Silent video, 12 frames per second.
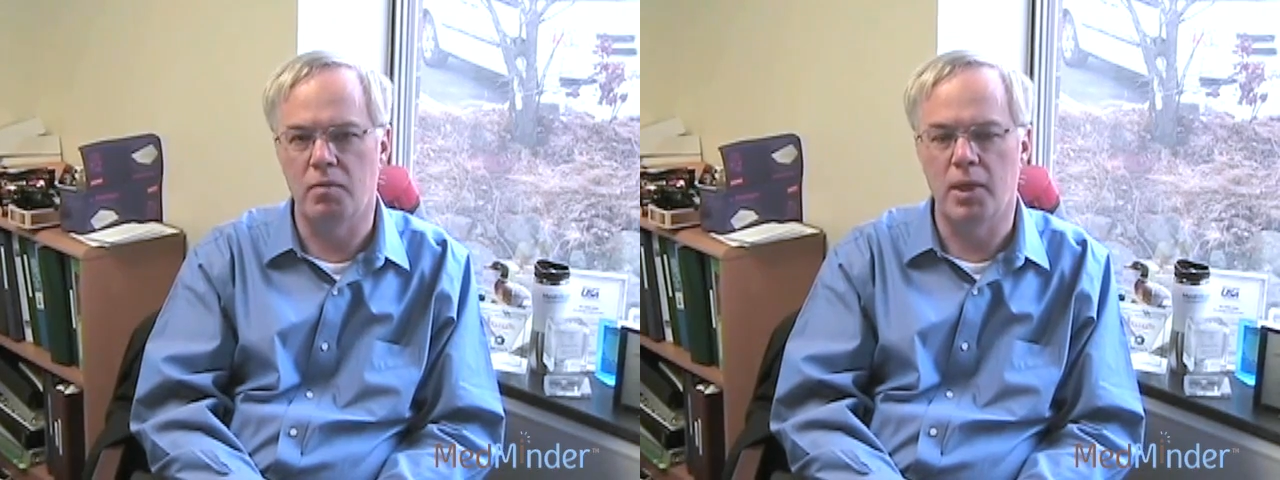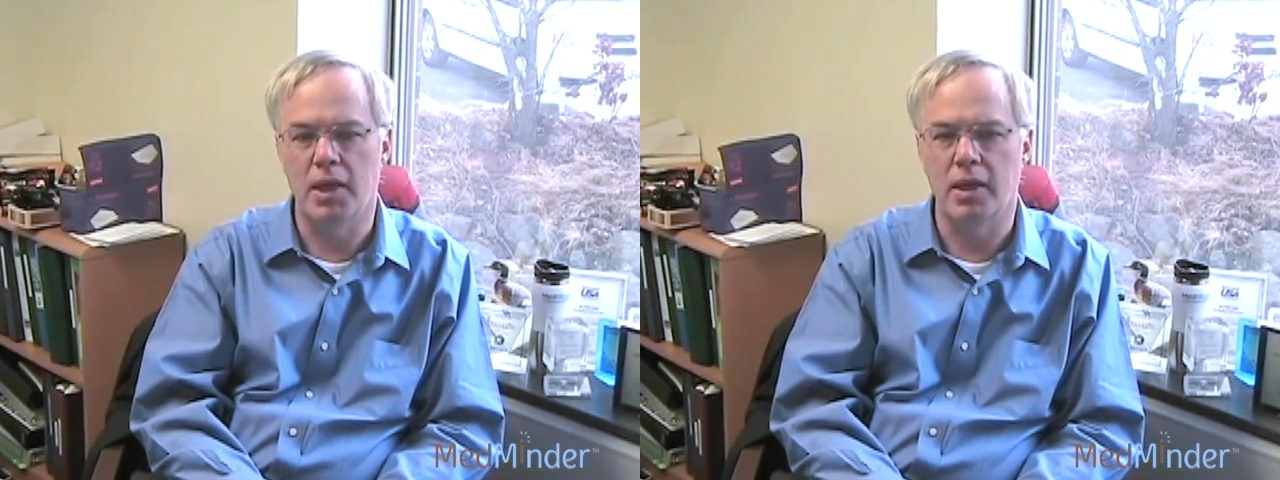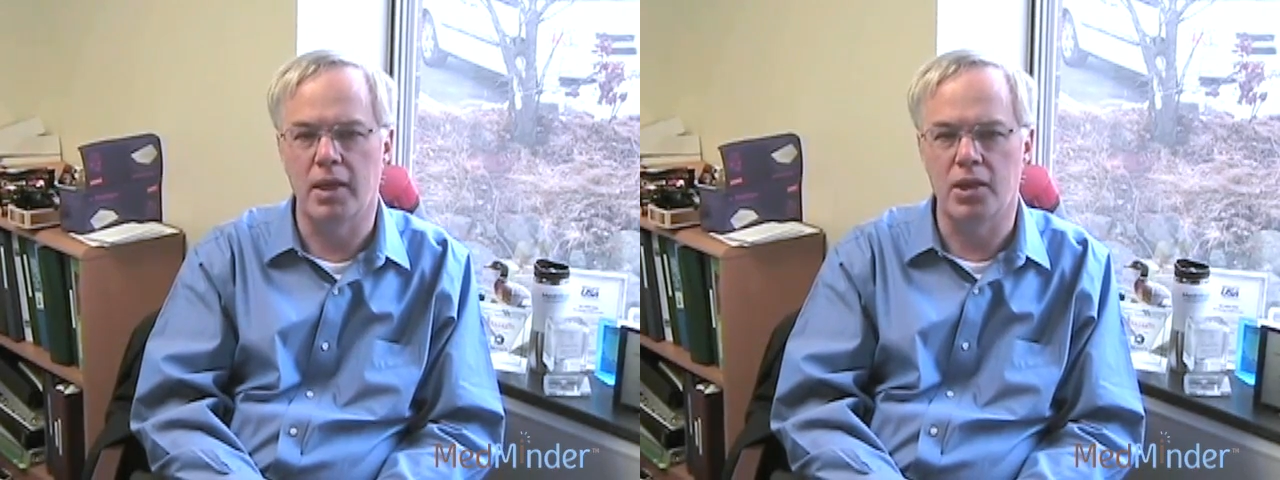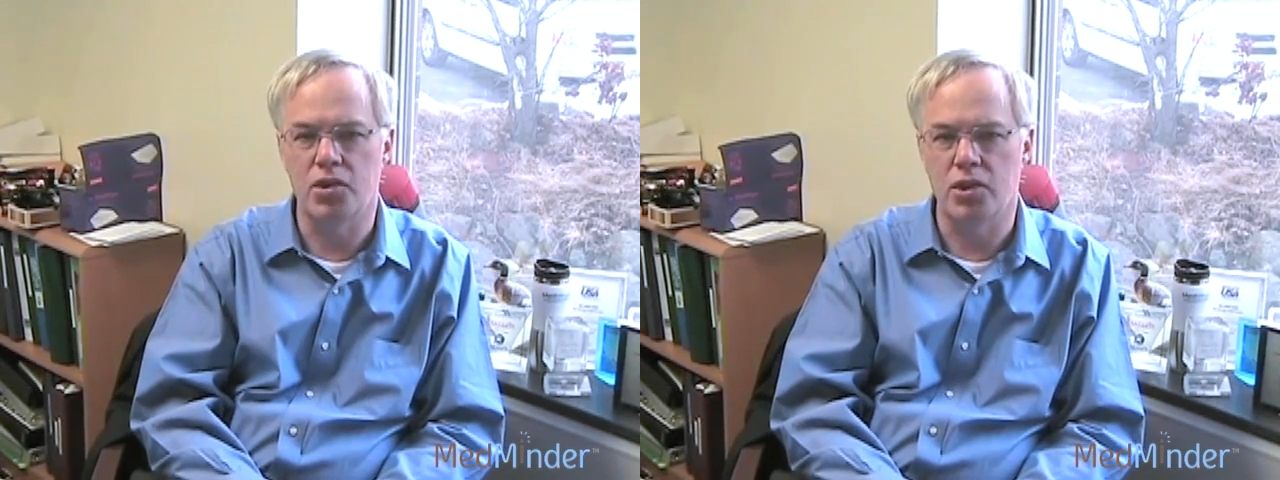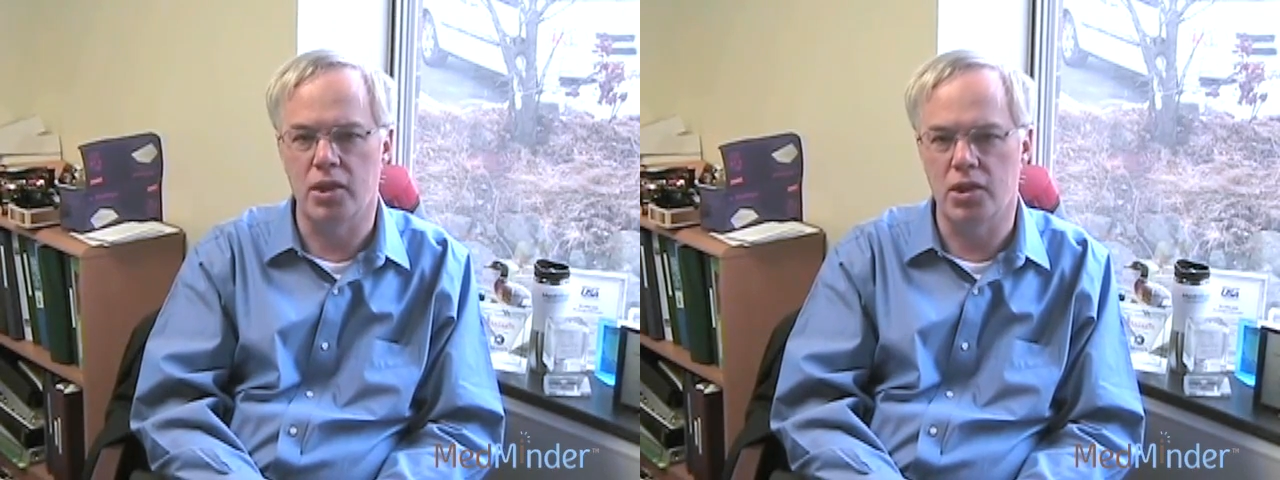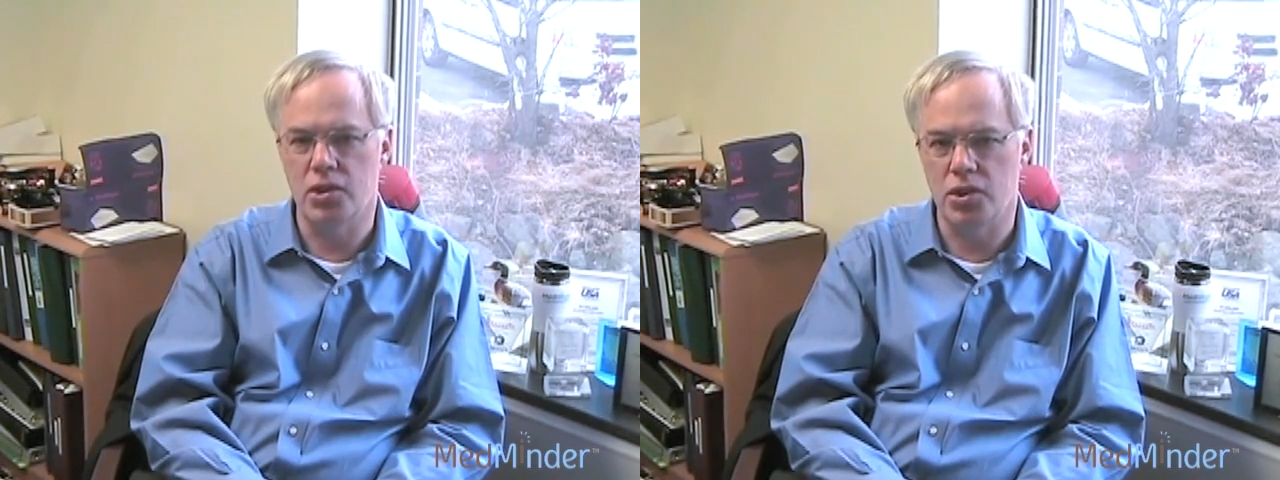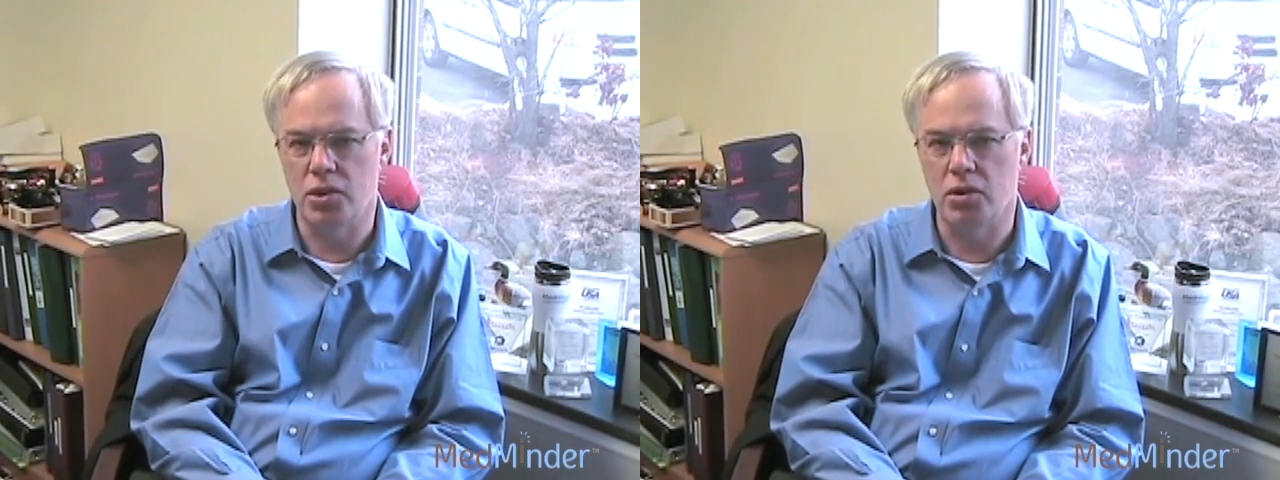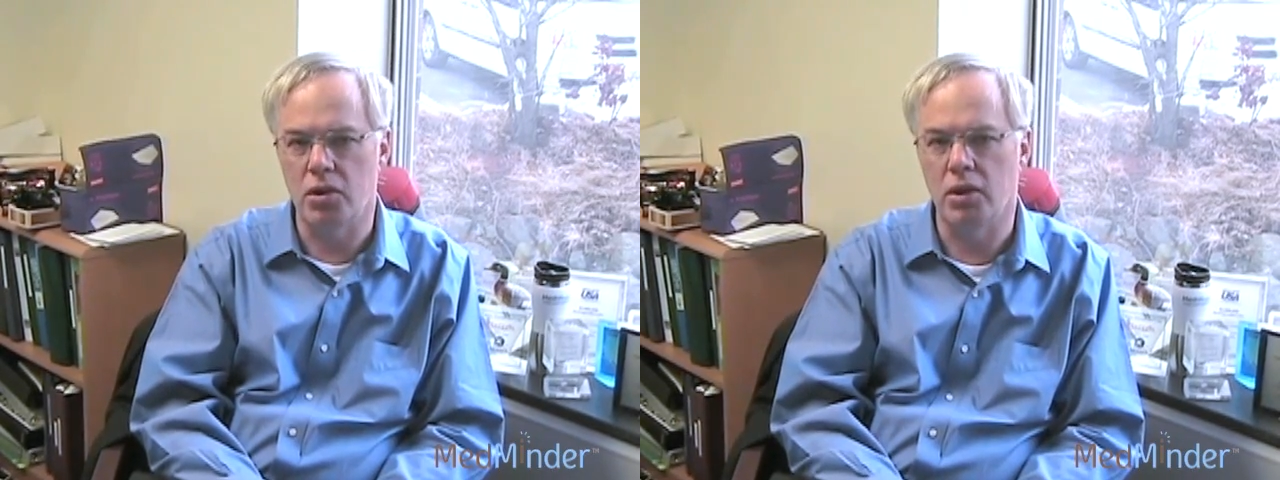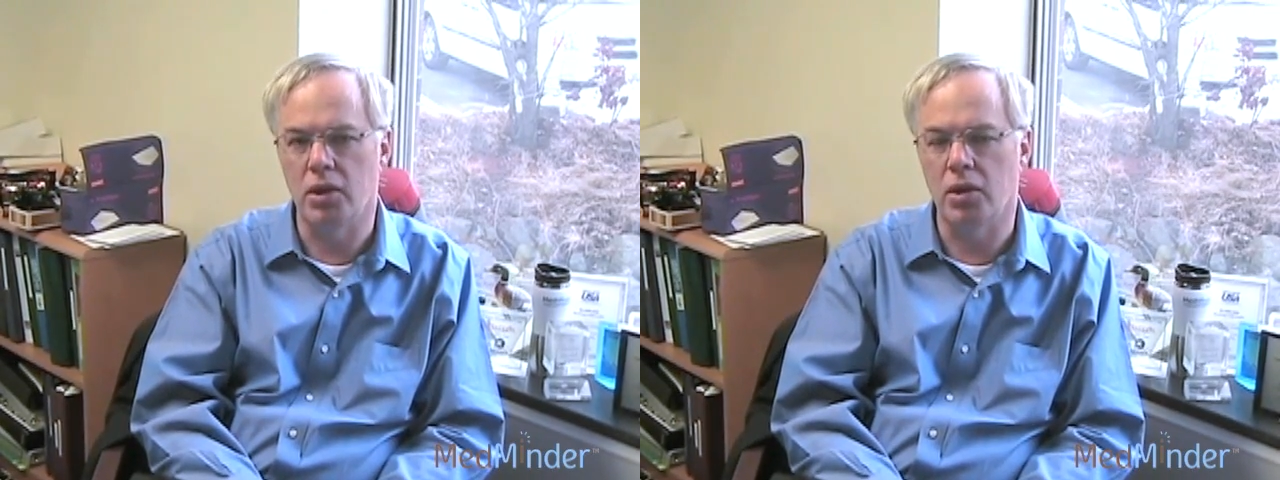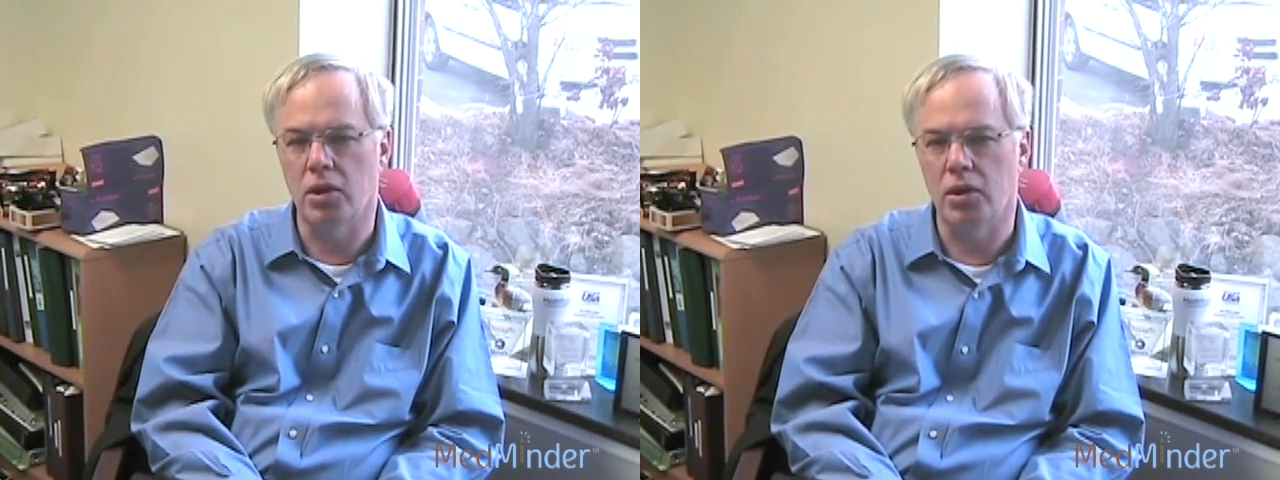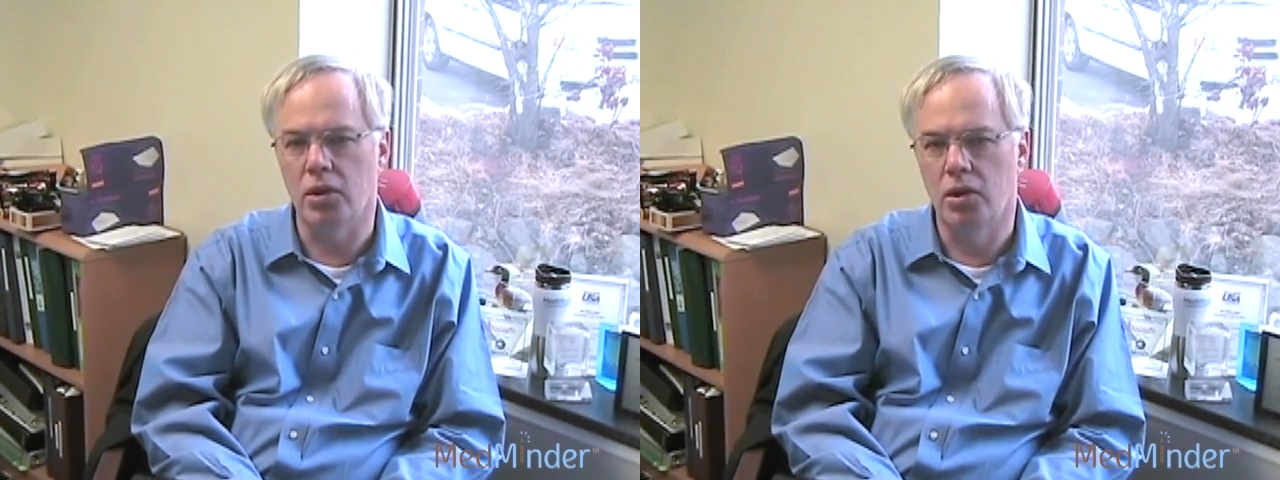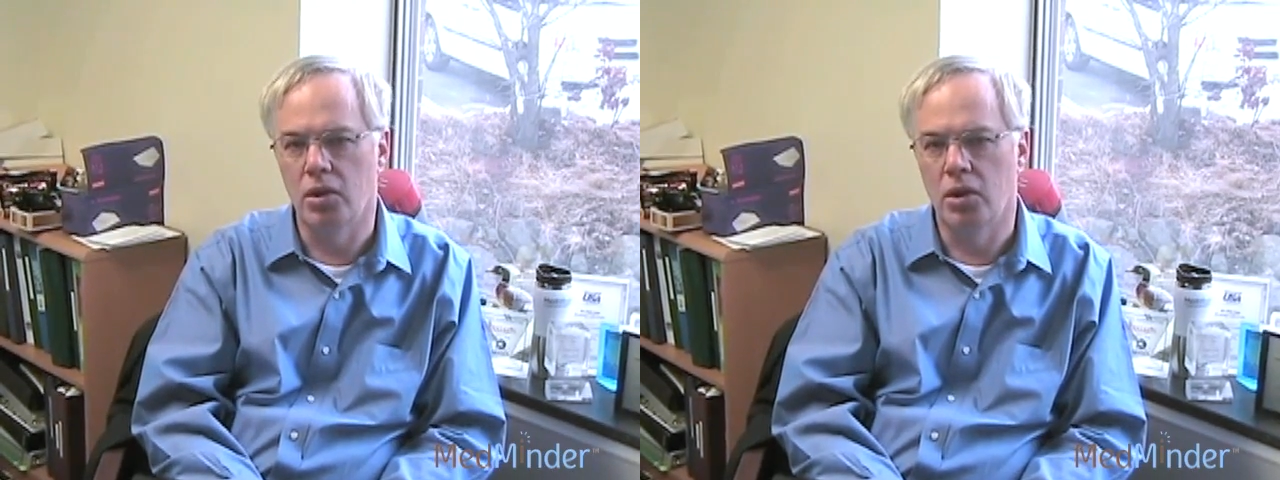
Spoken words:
medication issue going on,